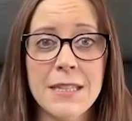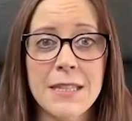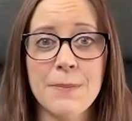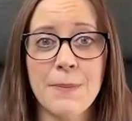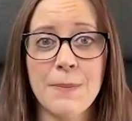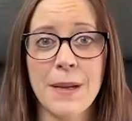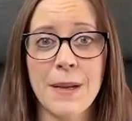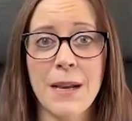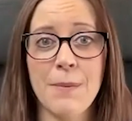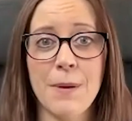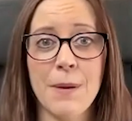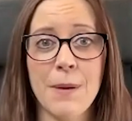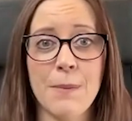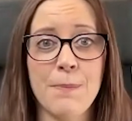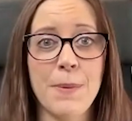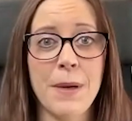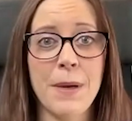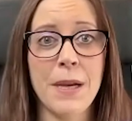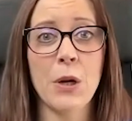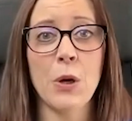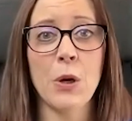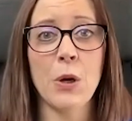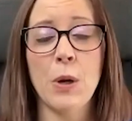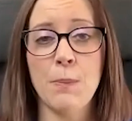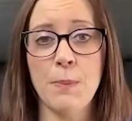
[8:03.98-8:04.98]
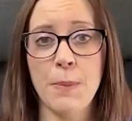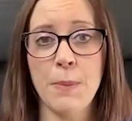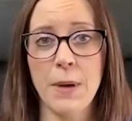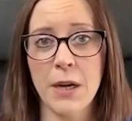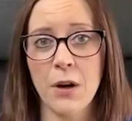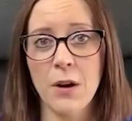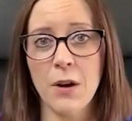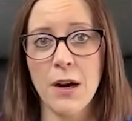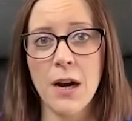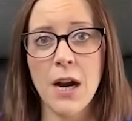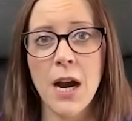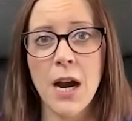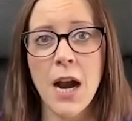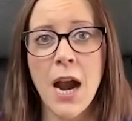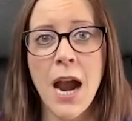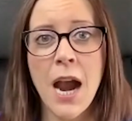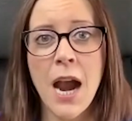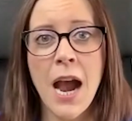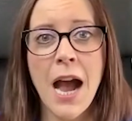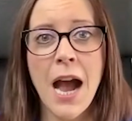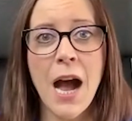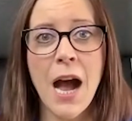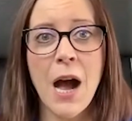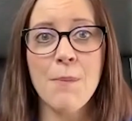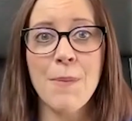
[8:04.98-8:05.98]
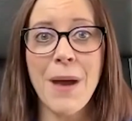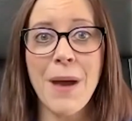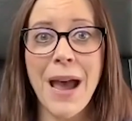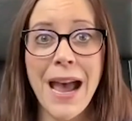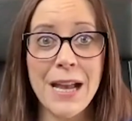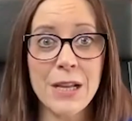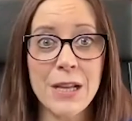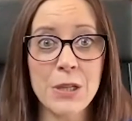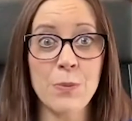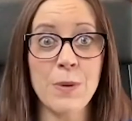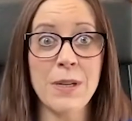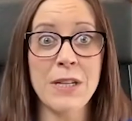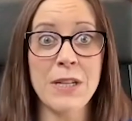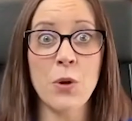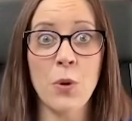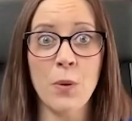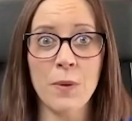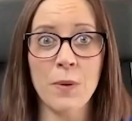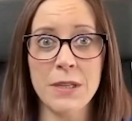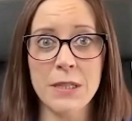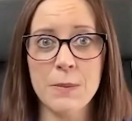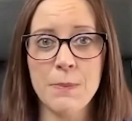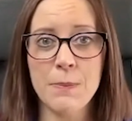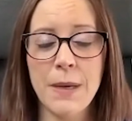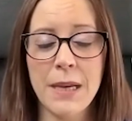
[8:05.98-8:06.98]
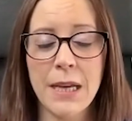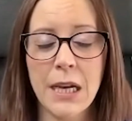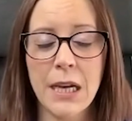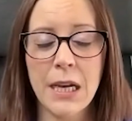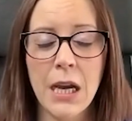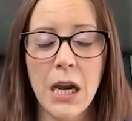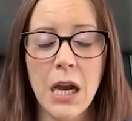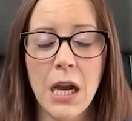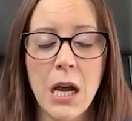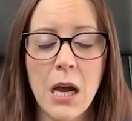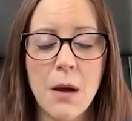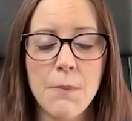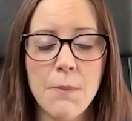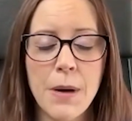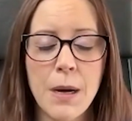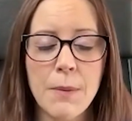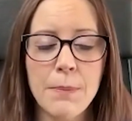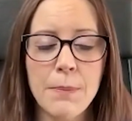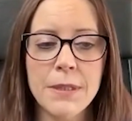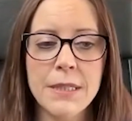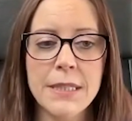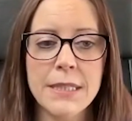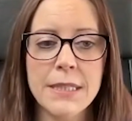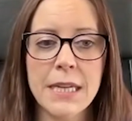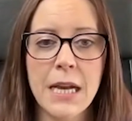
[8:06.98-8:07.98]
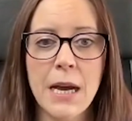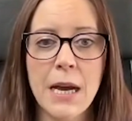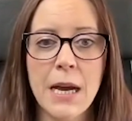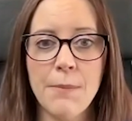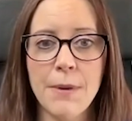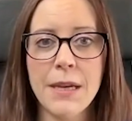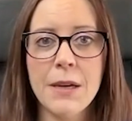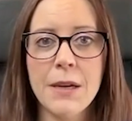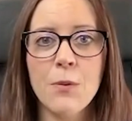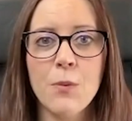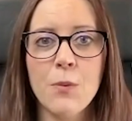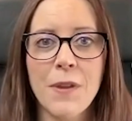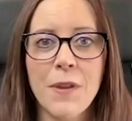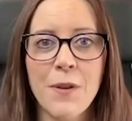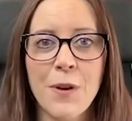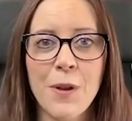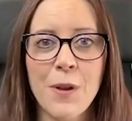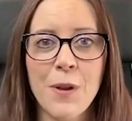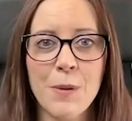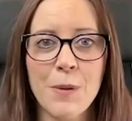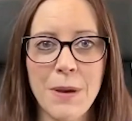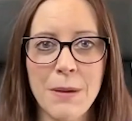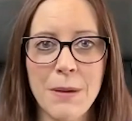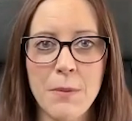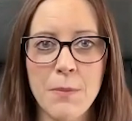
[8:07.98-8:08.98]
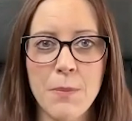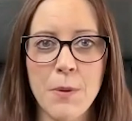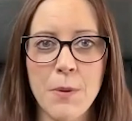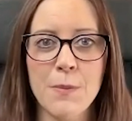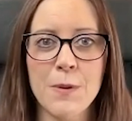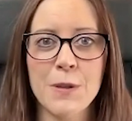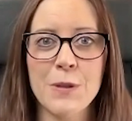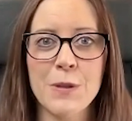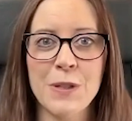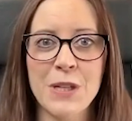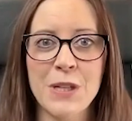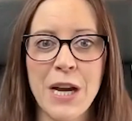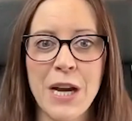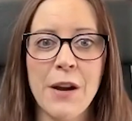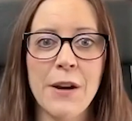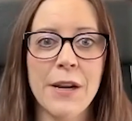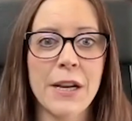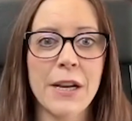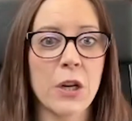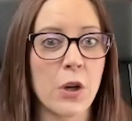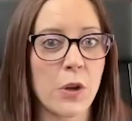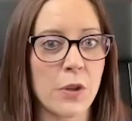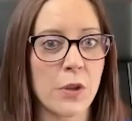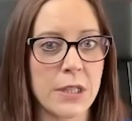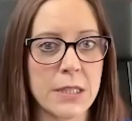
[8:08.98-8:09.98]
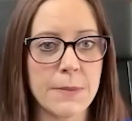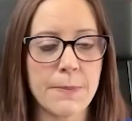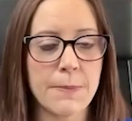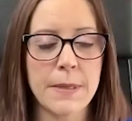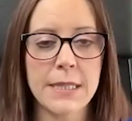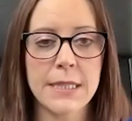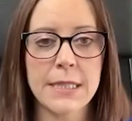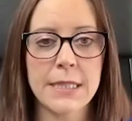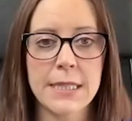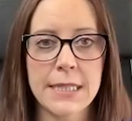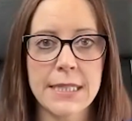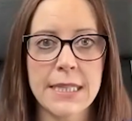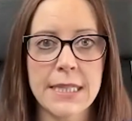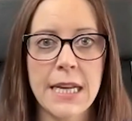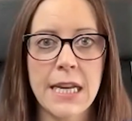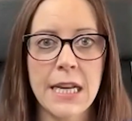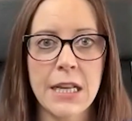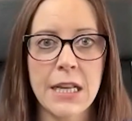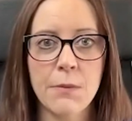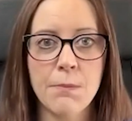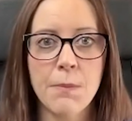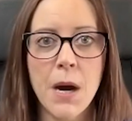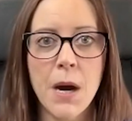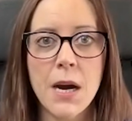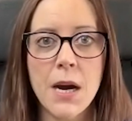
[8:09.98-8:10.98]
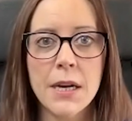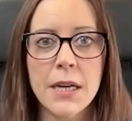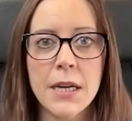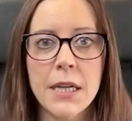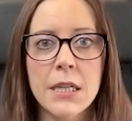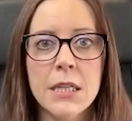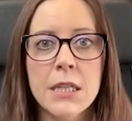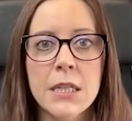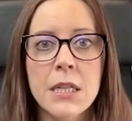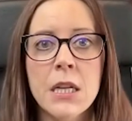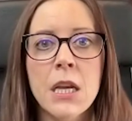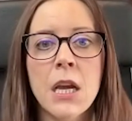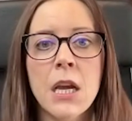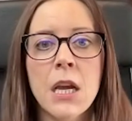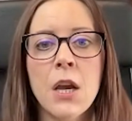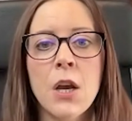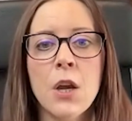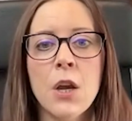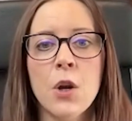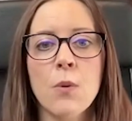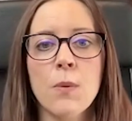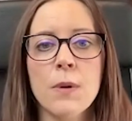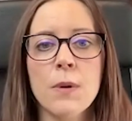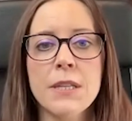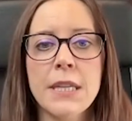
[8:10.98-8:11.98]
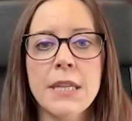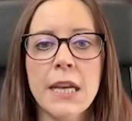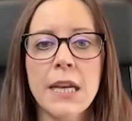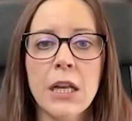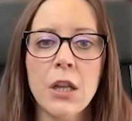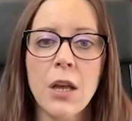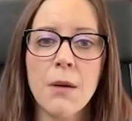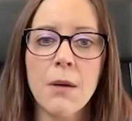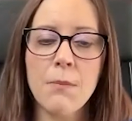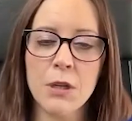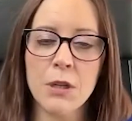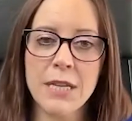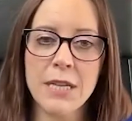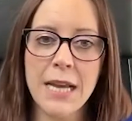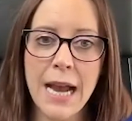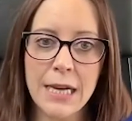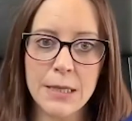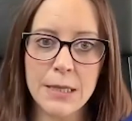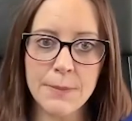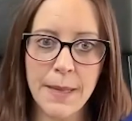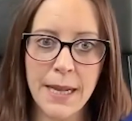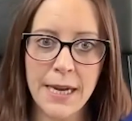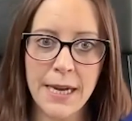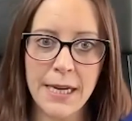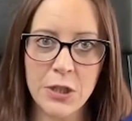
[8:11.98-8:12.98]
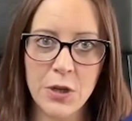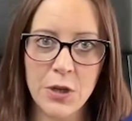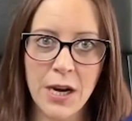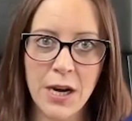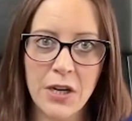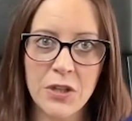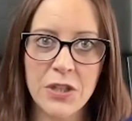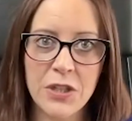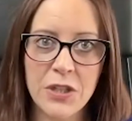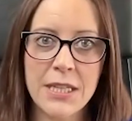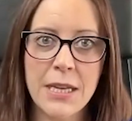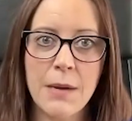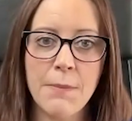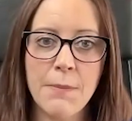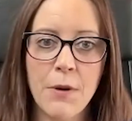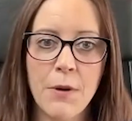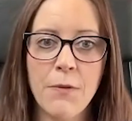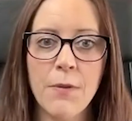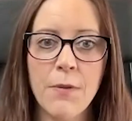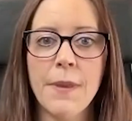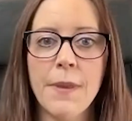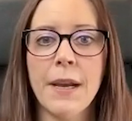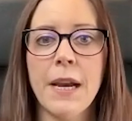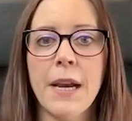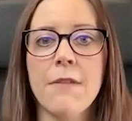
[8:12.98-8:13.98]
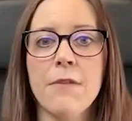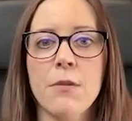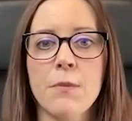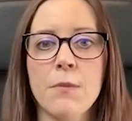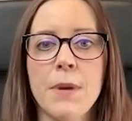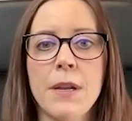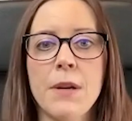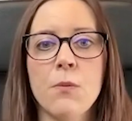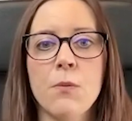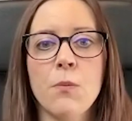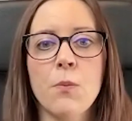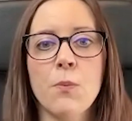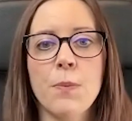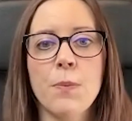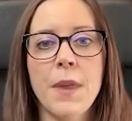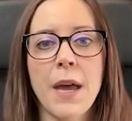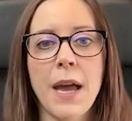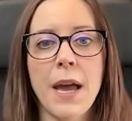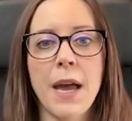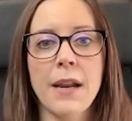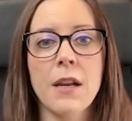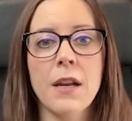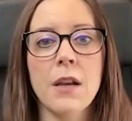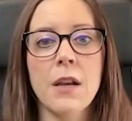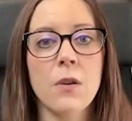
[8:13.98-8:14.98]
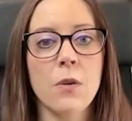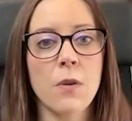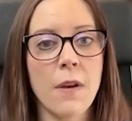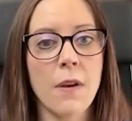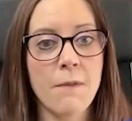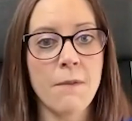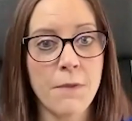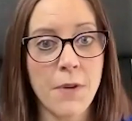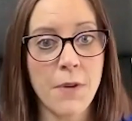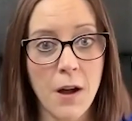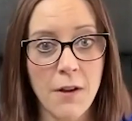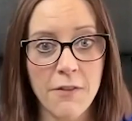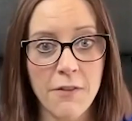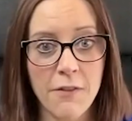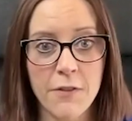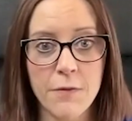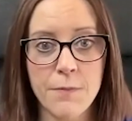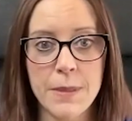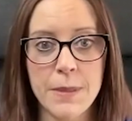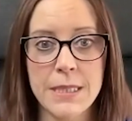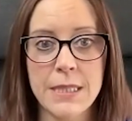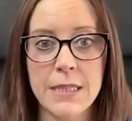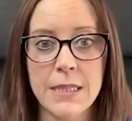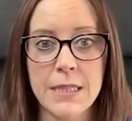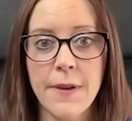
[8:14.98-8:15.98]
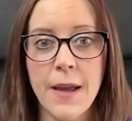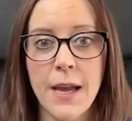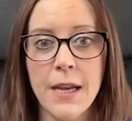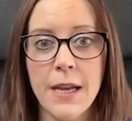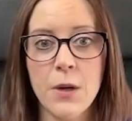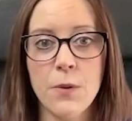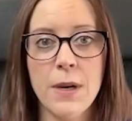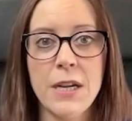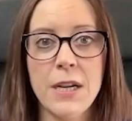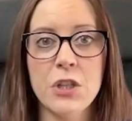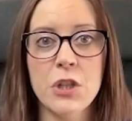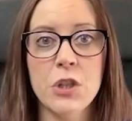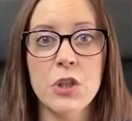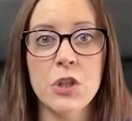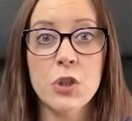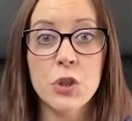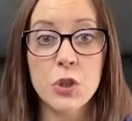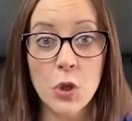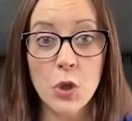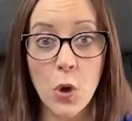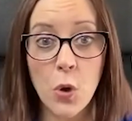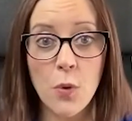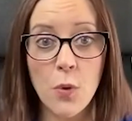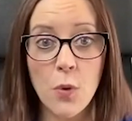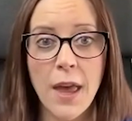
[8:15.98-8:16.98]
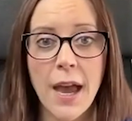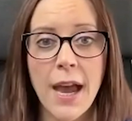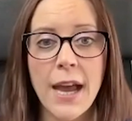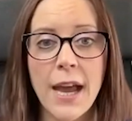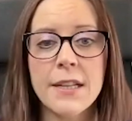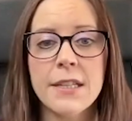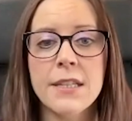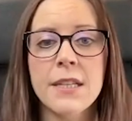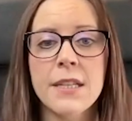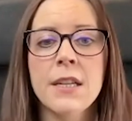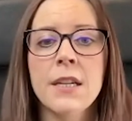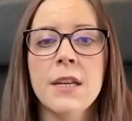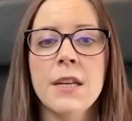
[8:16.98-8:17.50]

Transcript: is becoming bigger and bigger as we know this big bubble is coming with all the baby boomers retiring and all these businesses hitting the market. And we're seeing a lot more tax planning strategies come out from the government that involve a business valuation so that